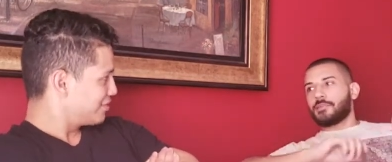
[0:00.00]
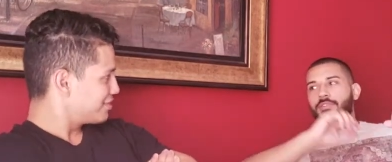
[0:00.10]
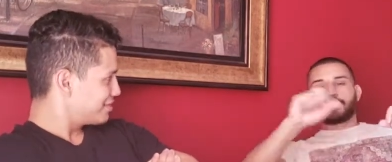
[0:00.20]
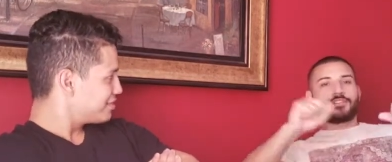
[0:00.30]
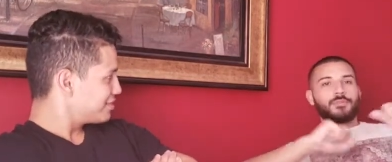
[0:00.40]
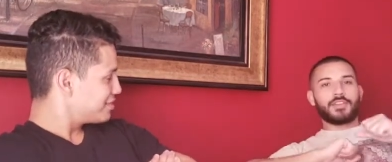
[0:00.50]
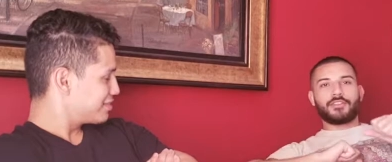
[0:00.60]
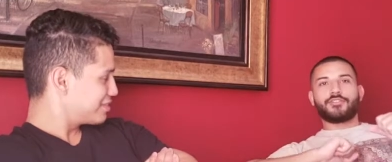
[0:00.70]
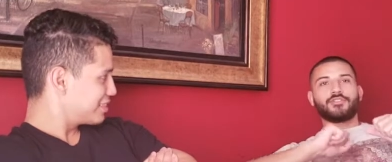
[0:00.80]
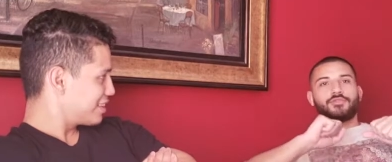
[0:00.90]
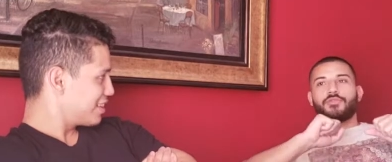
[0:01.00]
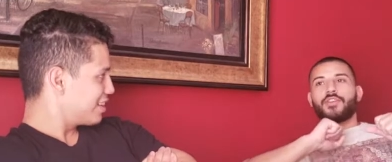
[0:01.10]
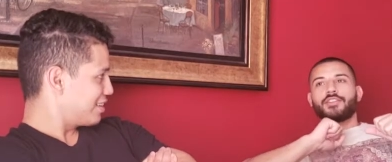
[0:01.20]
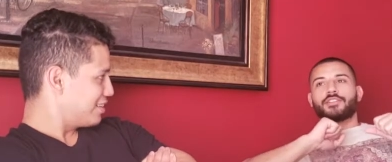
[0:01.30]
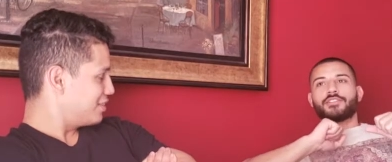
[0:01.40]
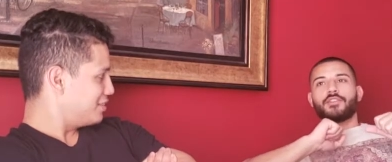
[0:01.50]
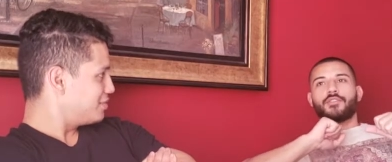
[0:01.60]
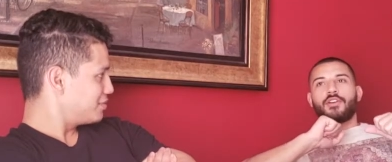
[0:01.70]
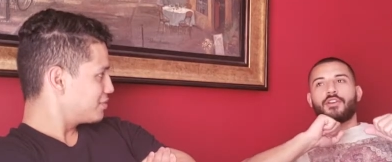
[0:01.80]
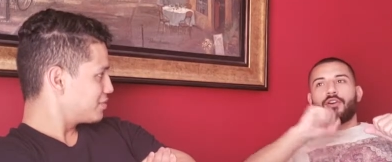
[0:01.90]
Speaker 1: Yeah. You know I mean, uh-huh. just little by little, you you find yourself.
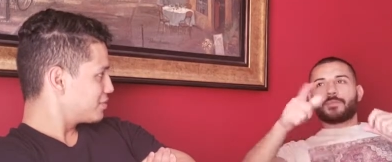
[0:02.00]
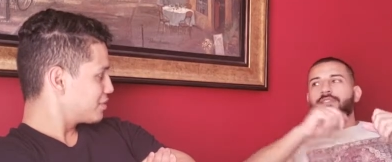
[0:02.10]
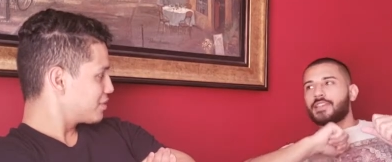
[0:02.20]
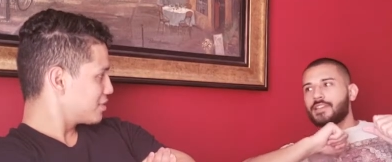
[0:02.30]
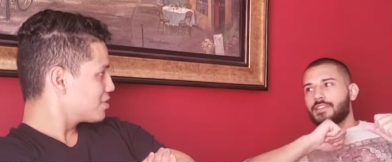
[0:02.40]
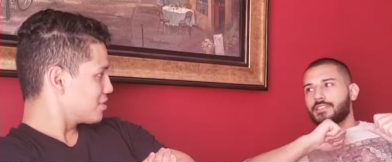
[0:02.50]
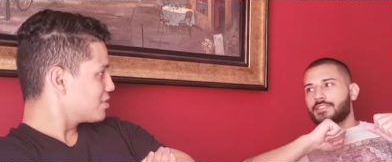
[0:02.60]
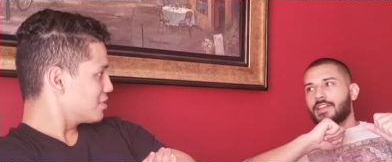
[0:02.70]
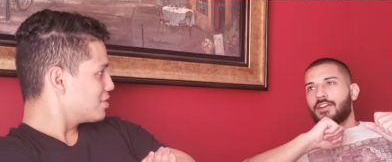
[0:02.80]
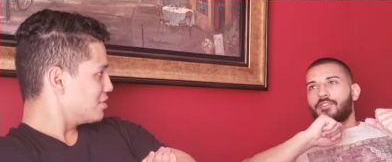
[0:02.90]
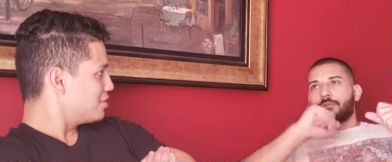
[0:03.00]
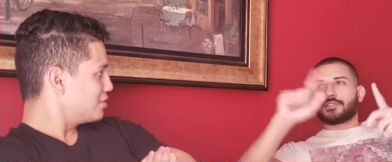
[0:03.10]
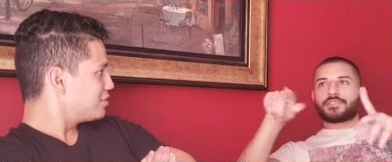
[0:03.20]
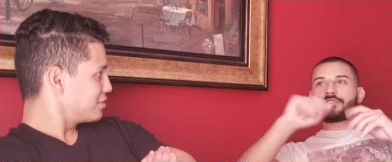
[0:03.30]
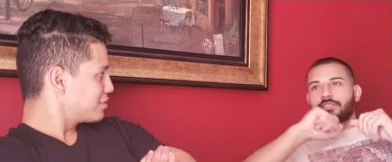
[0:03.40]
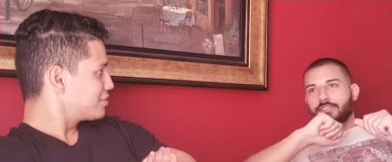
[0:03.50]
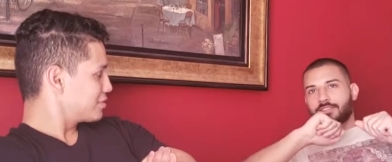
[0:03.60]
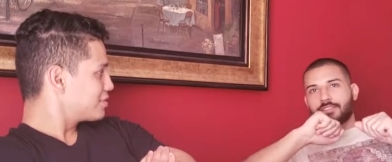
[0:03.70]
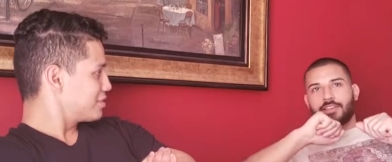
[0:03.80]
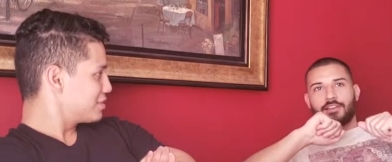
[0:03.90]
Oh, I'm saying this now, or I'm listening to
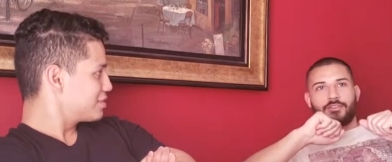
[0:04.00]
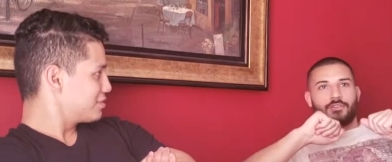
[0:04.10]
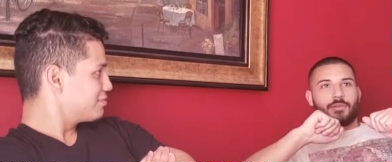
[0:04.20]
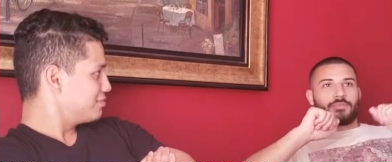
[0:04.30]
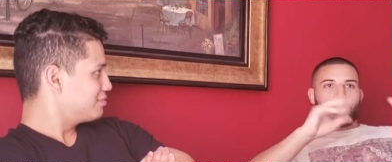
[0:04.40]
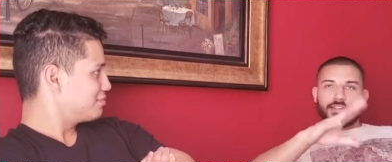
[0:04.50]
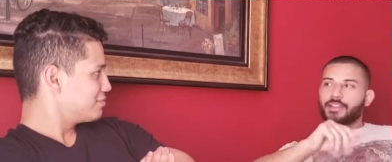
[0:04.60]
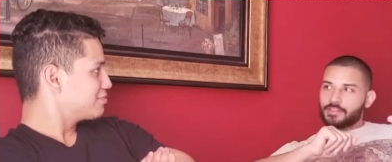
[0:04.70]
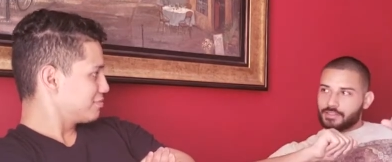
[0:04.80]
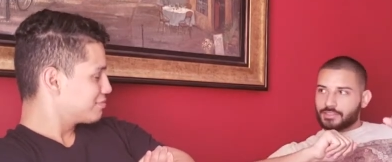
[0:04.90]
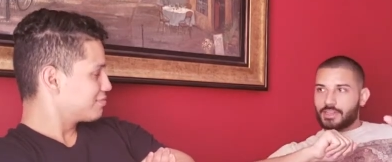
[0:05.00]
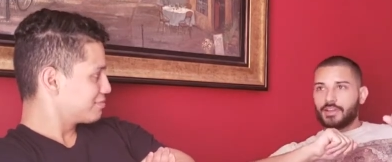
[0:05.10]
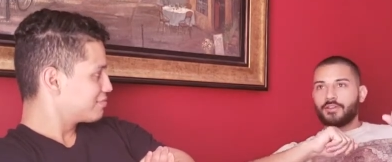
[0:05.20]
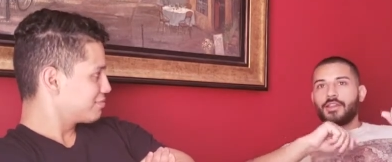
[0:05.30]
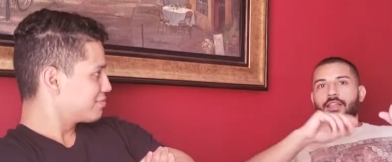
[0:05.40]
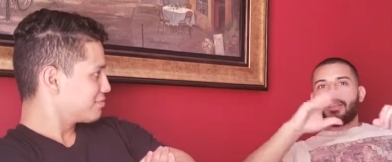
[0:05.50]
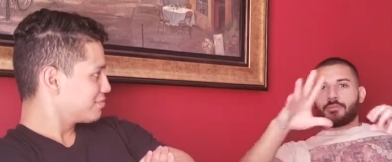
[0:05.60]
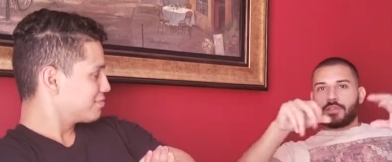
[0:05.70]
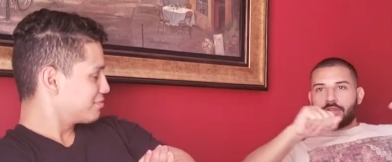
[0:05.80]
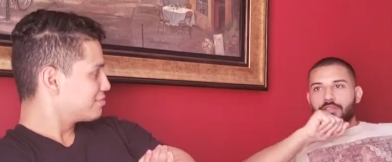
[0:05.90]
this now, or I'm thinking like this now,
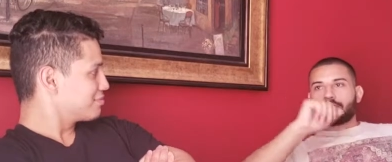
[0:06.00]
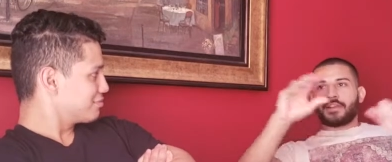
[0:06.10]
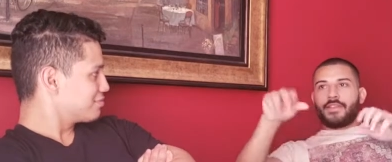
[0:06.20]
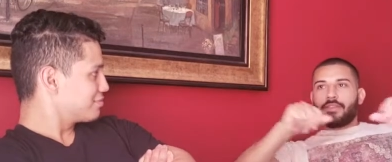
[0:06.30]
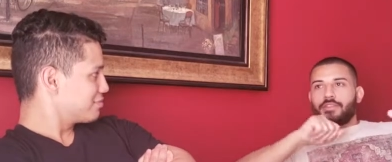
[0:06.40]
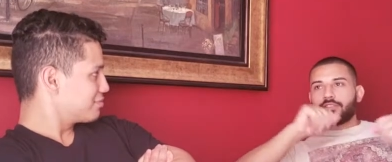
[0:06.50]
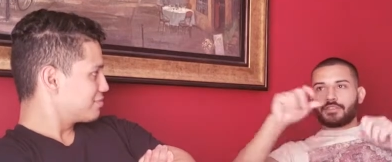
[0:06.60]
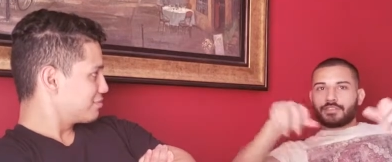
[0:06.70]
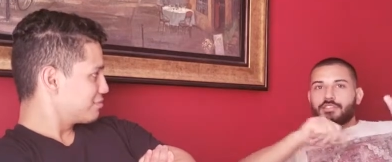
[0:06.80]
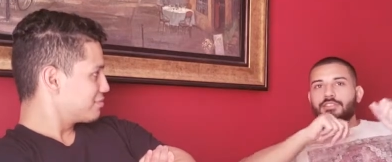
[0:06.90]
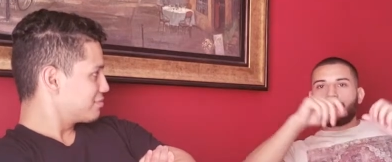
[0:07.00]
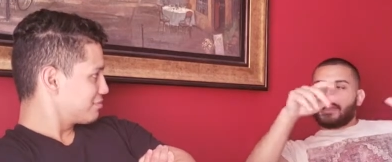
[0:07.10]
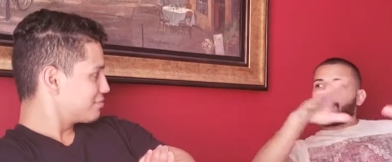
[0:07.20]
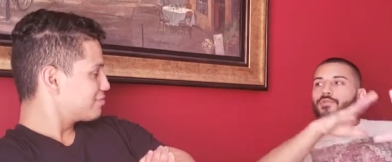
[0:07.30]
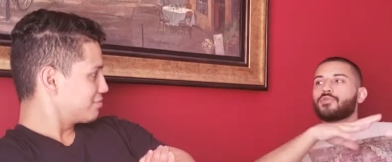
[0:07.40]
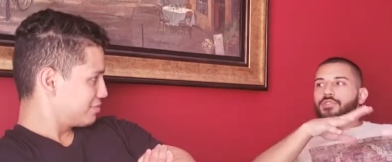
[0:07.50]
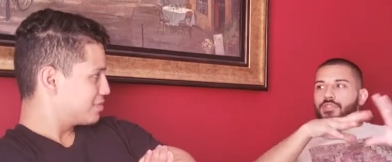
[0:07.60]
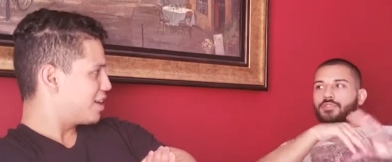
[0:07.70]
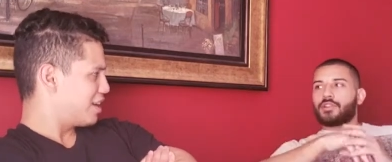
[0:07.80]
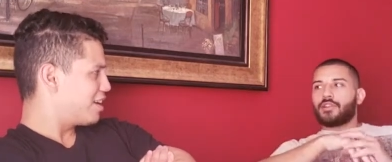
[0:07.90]
because that it's just an influence.
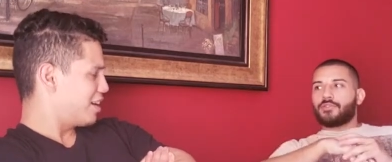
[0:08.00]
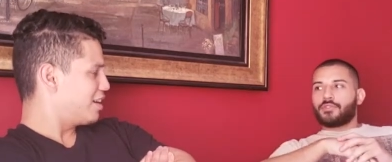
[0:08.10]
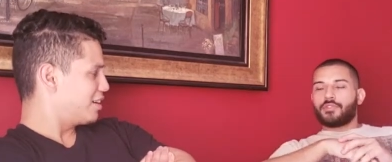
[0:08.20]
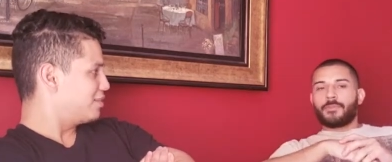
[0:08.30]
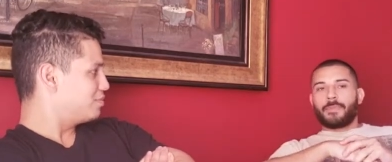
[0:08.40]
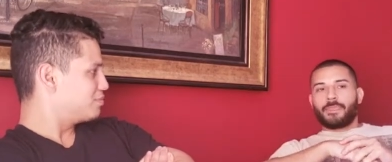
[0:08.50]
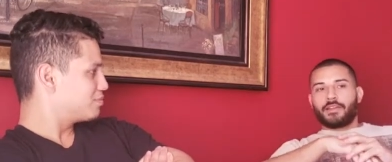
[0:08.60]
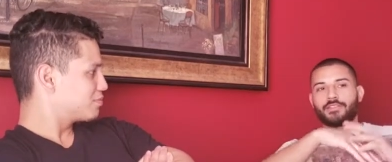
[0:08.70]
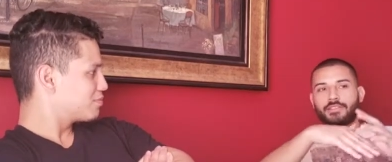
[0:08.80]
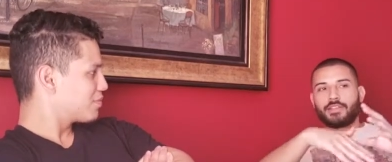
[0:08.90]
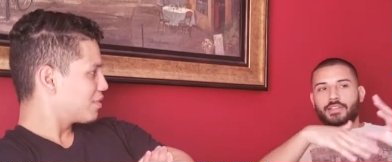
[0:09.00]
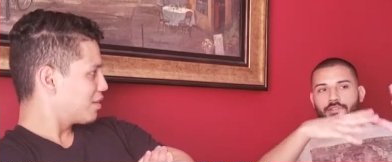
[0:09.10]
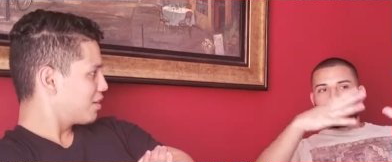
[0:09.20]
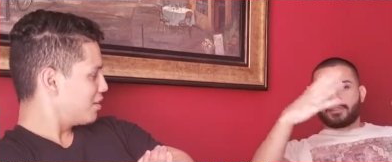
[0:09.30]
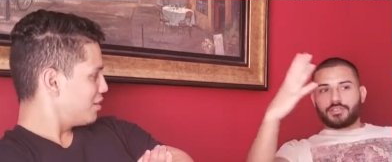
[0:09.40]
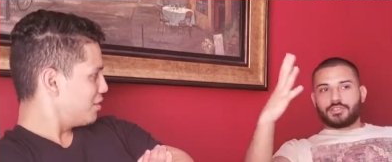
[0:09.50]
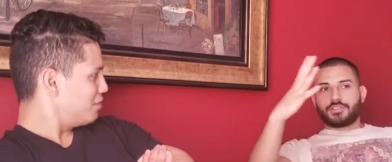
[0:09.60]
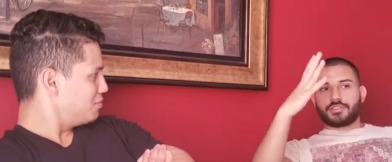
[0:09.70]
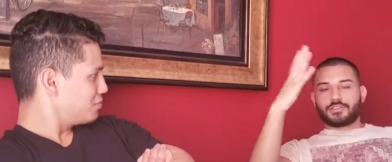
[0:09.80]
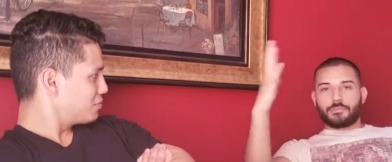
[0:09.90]
In yeah. Life, you know. That's what I say. Like there's
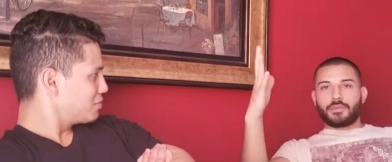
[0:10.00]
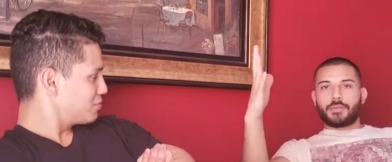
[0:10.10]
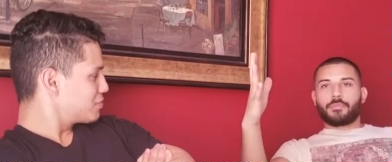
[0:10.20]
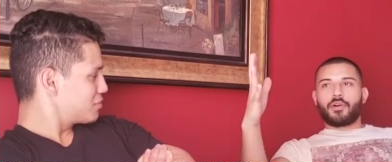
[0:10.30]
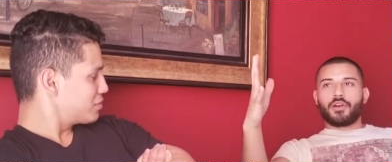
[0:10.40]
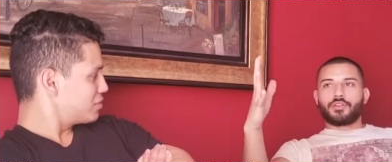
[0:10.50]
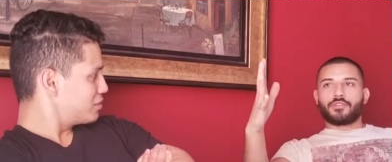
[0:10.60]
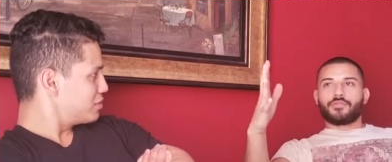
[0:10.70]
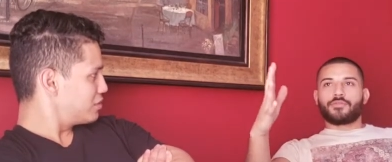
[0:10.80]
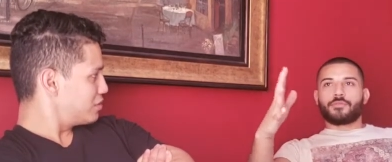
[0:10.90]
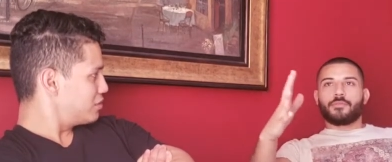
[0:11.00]
just this big part of